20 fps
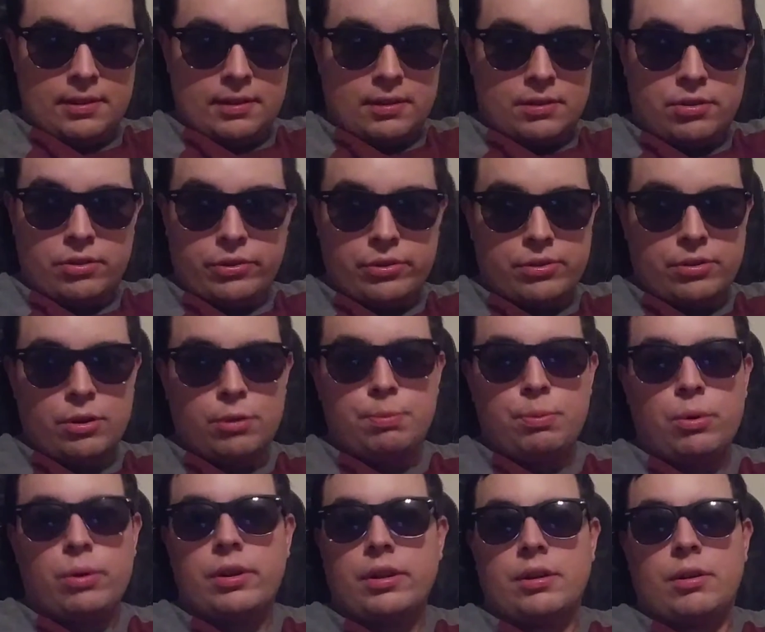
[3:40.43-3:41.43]
So there's no
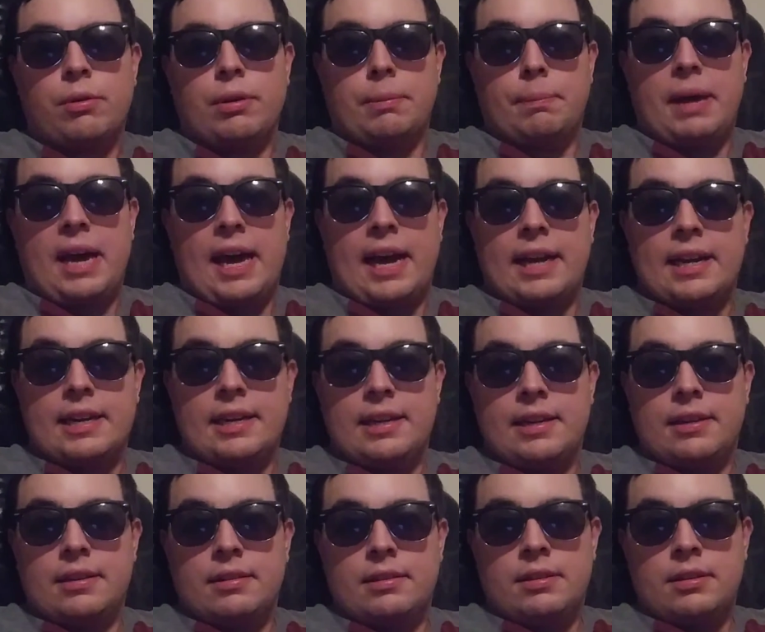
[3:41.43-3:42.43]
point in going back.
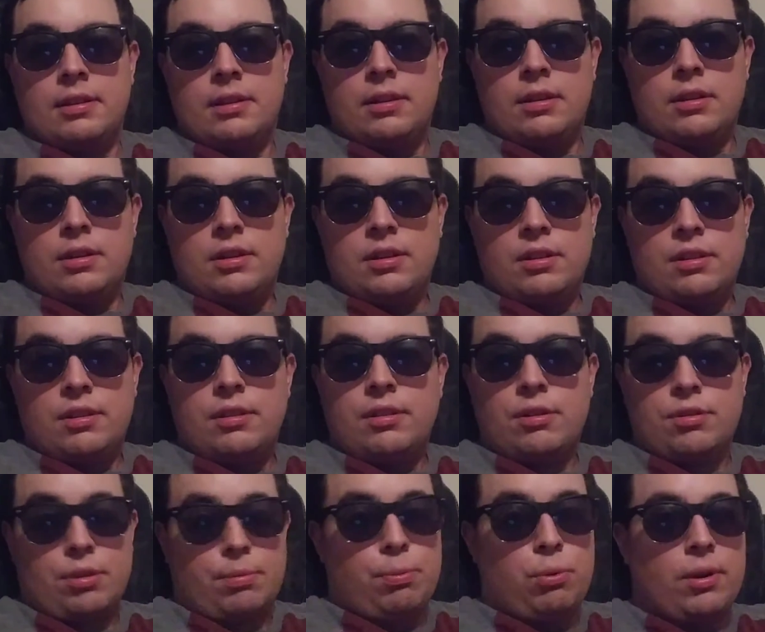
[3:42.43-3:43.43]

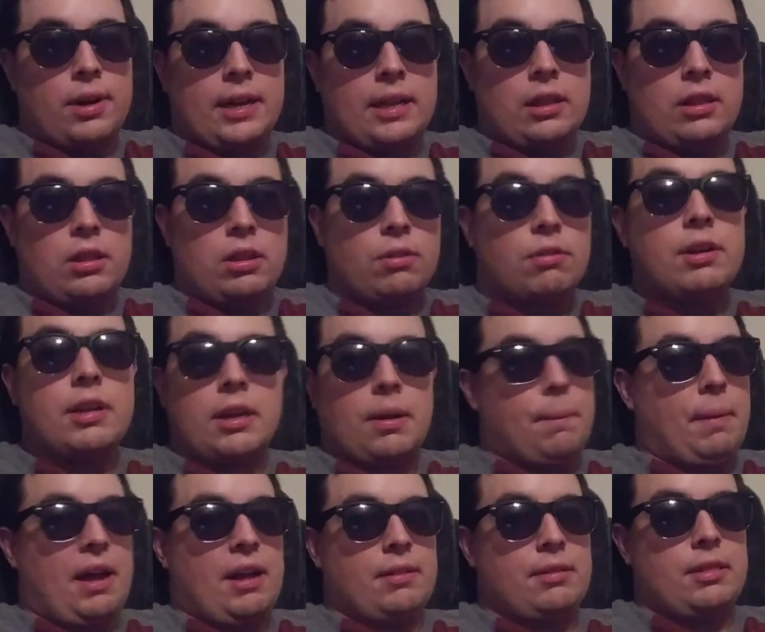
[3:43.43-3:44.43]
There's a point in learning
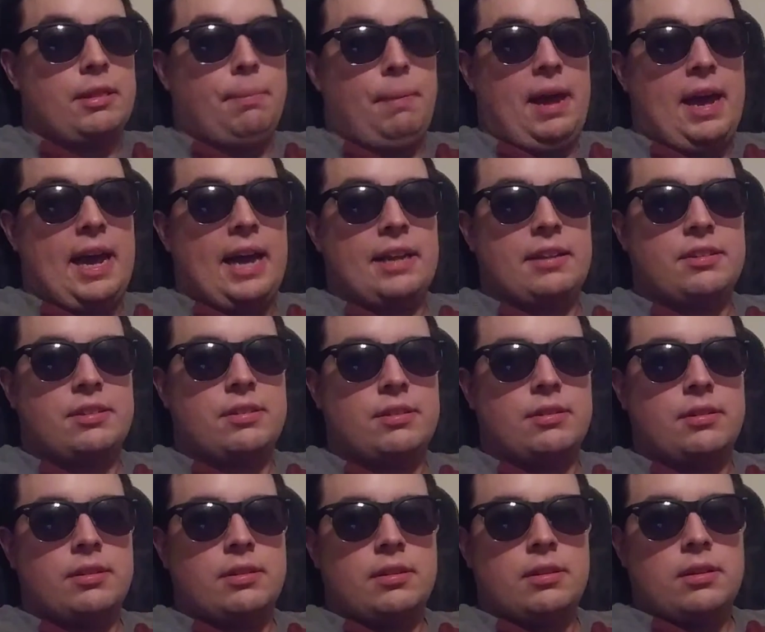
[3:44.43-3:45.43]
about the past.